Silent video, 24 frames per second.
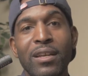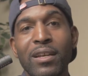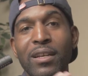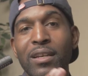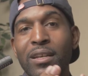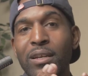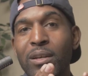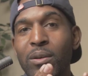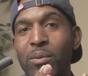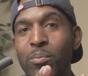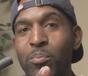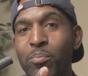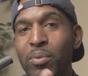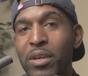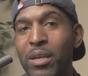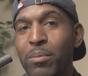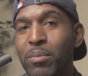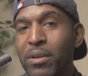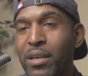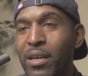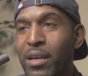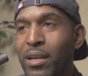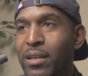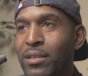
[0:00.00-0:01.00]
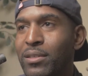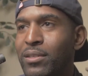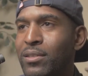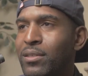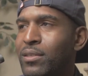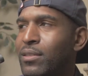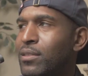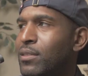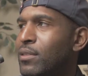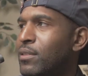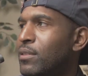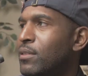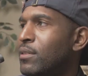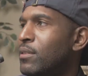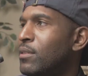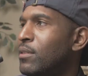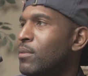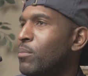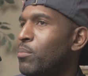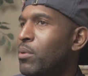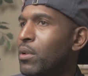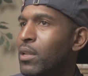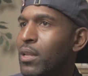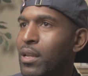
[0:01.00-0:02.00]
PBS,
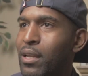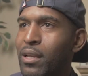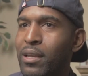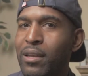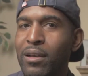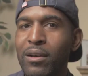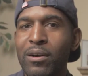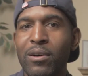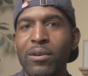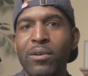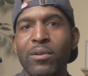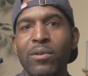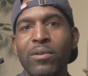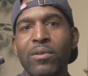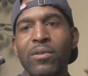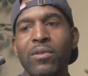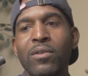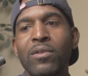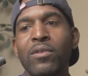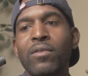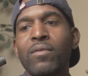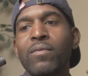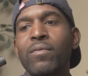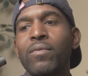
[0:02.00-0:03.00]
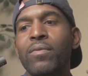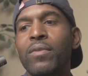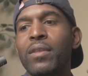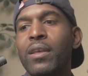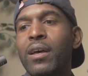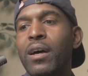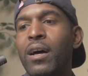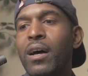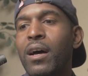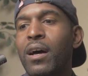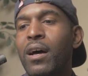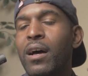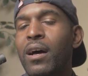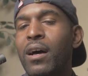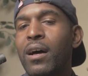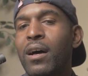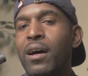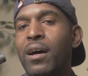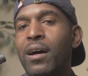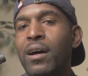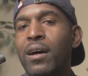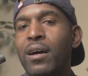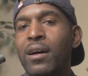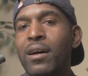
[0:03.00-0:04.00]
Politico.
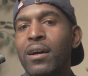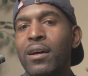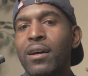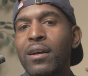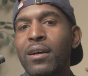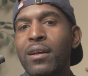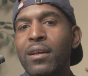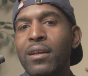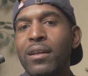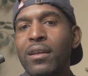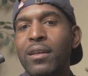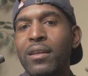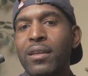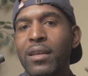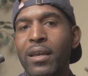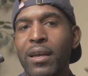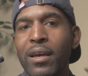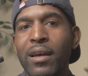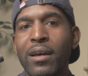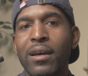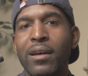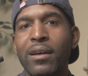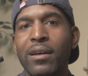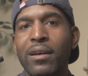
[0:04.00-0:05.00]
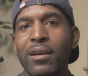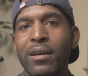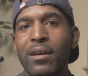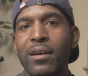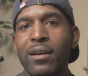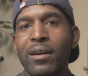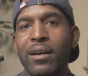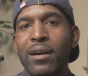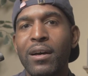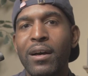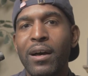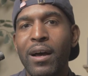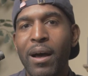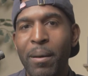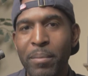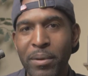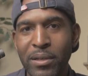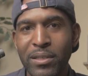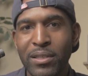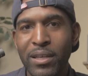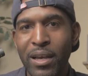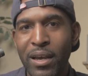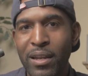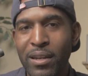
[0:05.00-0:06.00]
Yeah, I'm
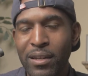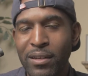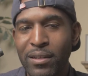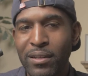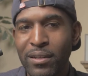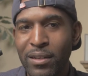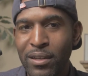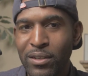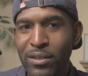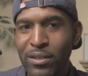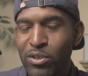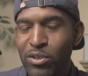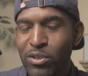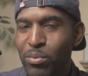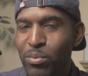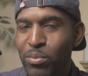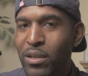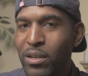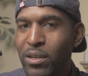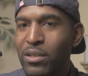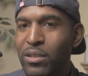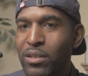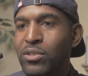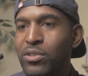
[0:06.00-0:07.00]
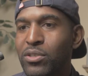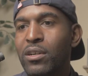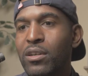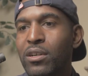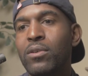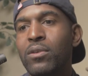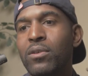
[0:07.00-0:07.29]
excited. It should be a good show.